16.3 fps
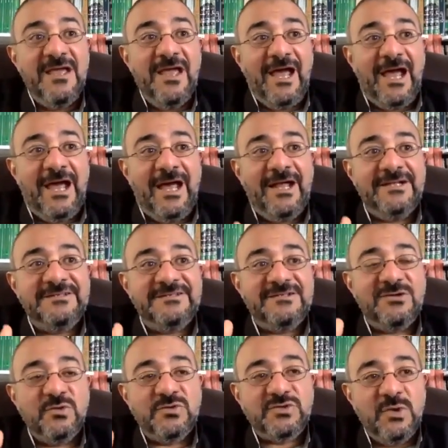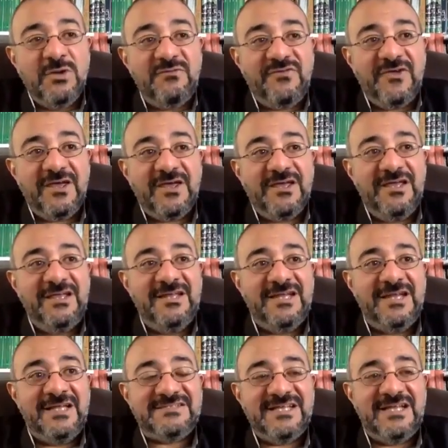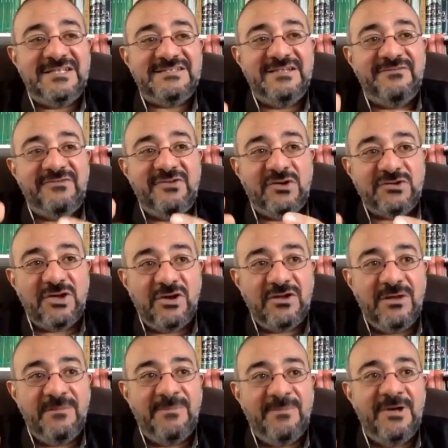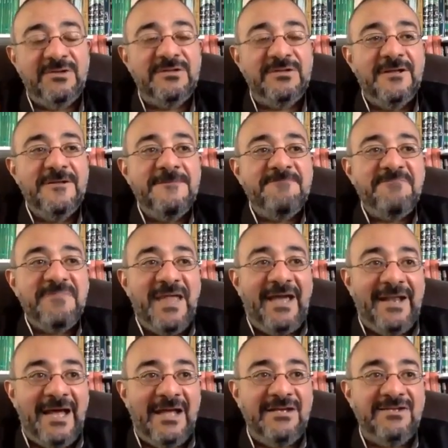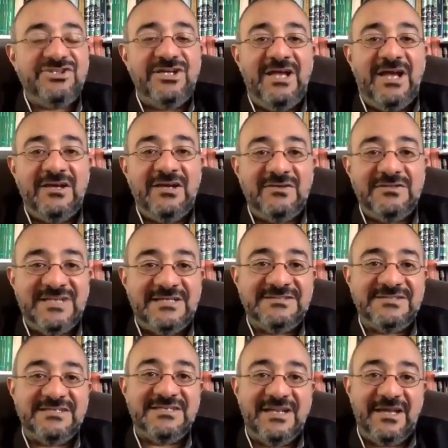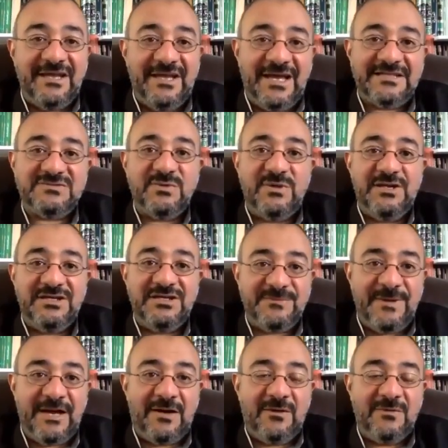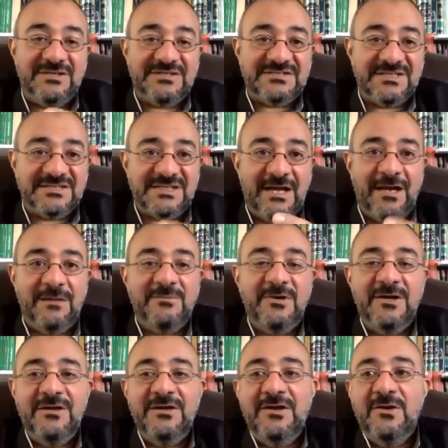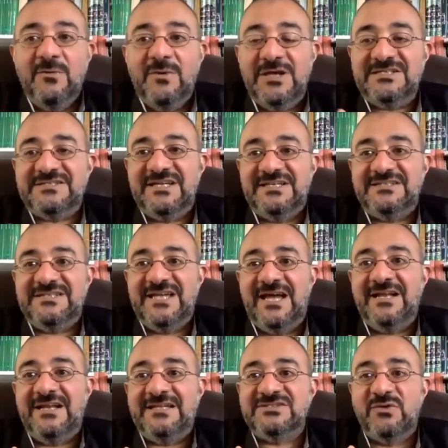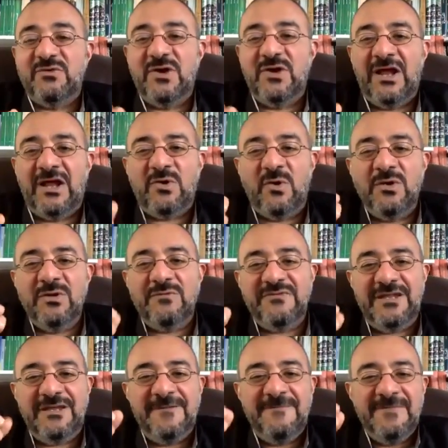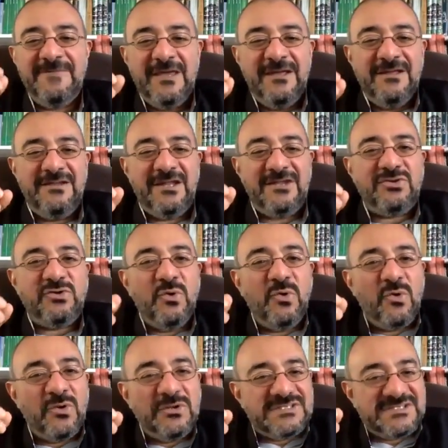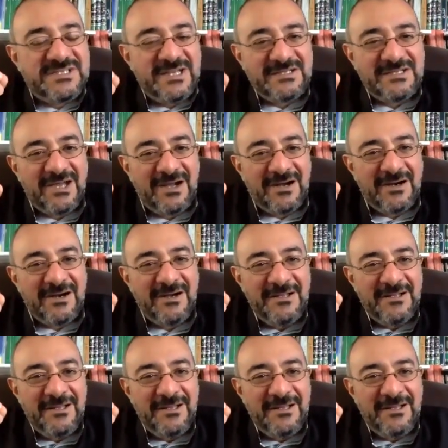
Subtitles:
And usul al-fiqh in that sense, if you're talking about analogy and consensus, al-qiyas, wal-ijma', wal-istishab, wal-istihsan, and so on, and all of the tools that are